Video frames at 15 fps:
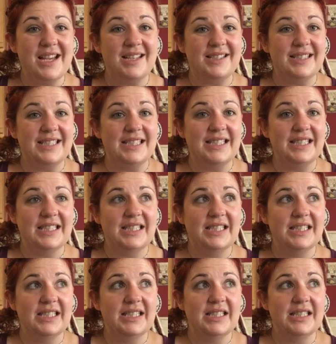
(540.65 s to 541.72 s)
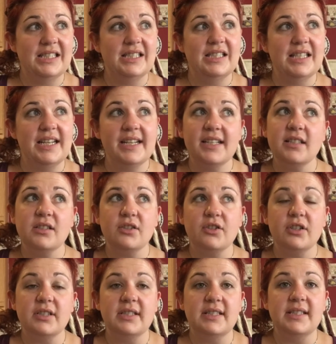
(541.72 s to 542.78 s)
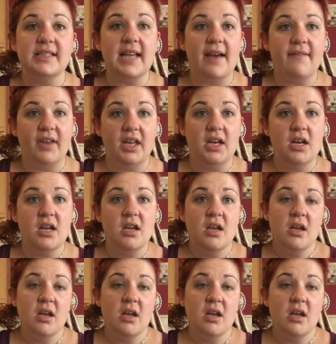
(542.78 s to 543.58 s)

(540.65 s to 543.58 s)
a 6 or a 7,